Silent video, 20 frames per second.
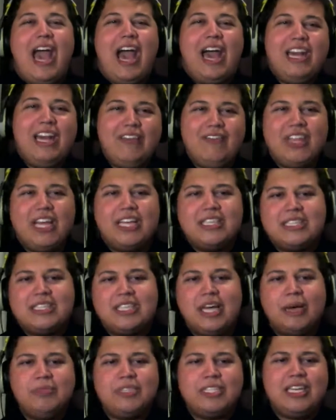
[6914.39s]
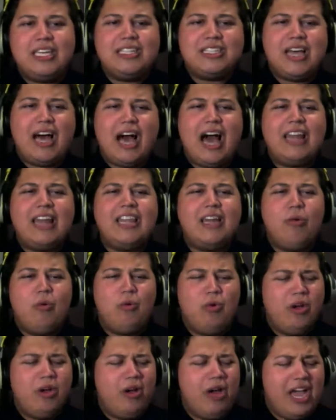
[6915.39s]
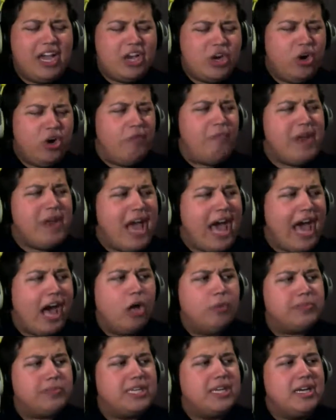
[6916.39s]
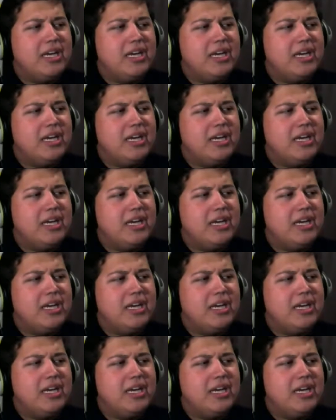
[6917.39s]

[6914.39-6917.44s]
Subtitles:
And even then, some scenes, I think it could have been helped